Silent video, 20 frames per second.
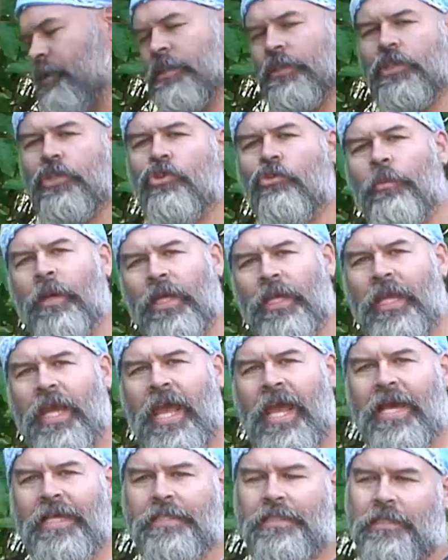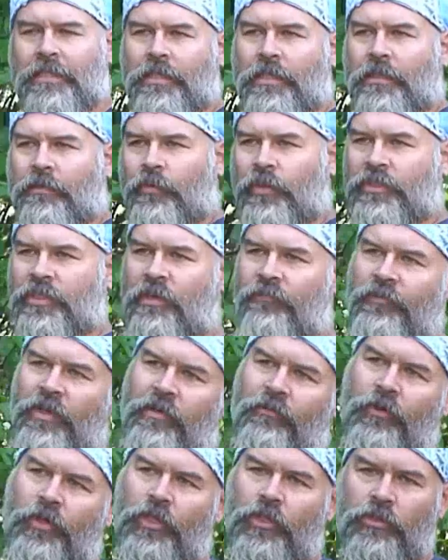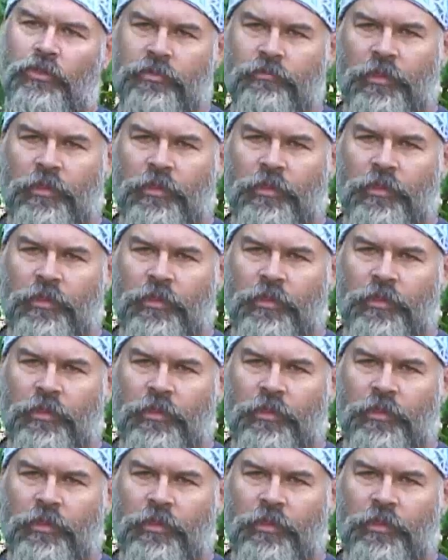is humic acid, which I've never used